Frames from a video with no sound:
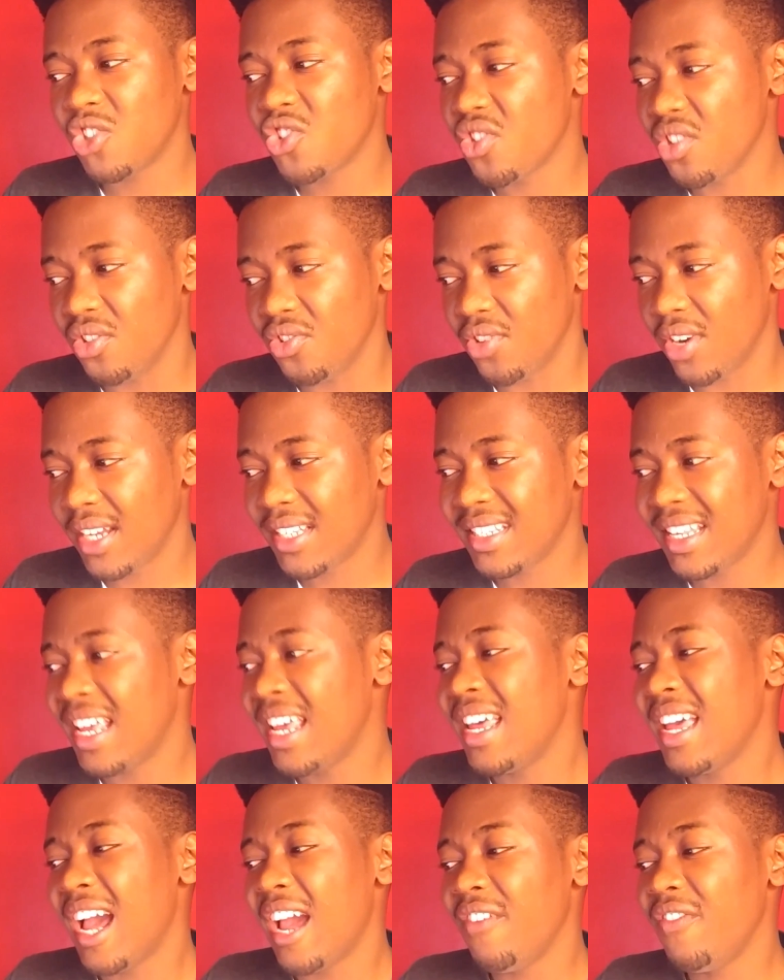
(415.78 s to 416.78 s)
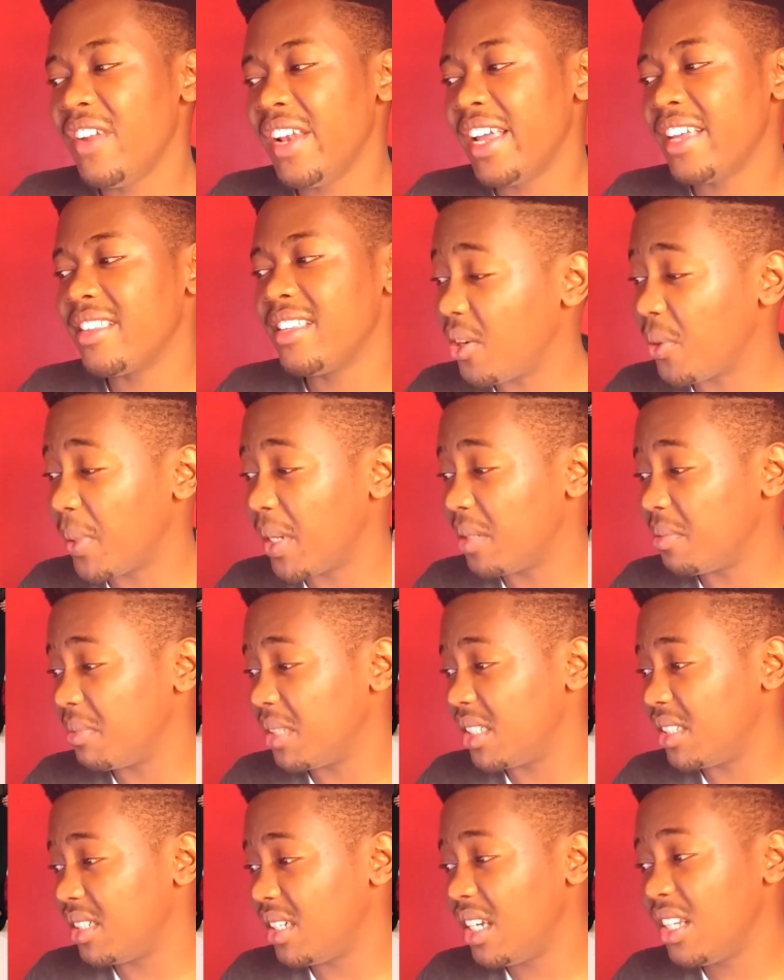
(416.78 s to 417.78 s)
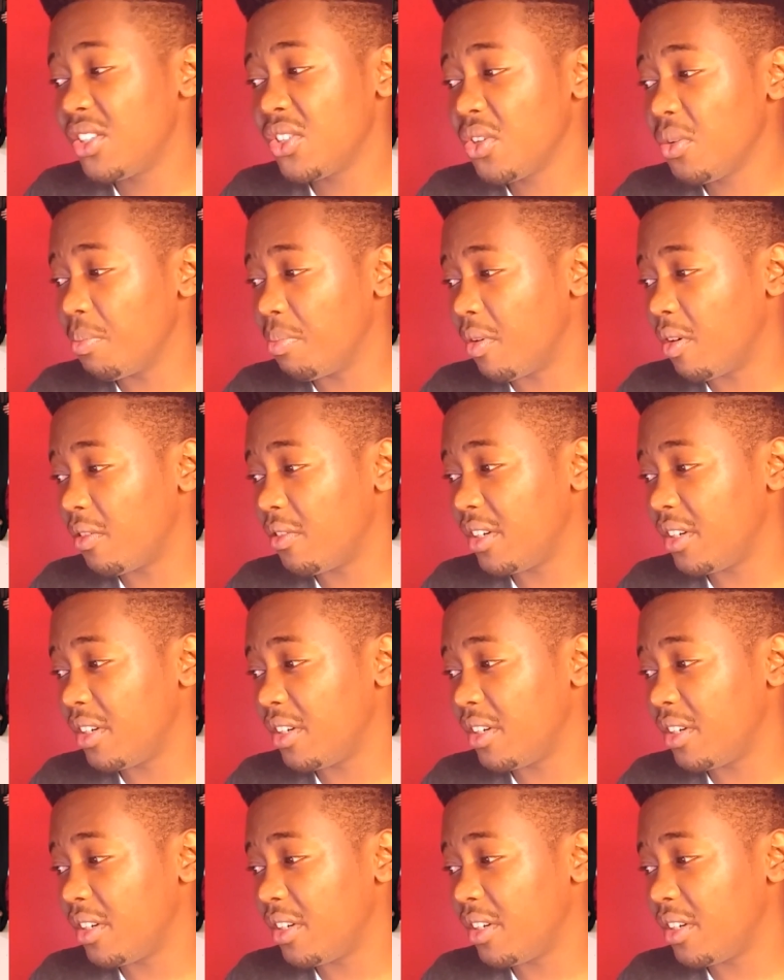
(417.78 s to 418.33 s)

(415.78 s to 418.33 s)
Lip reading: Not so much the dress. It's super underwhelming.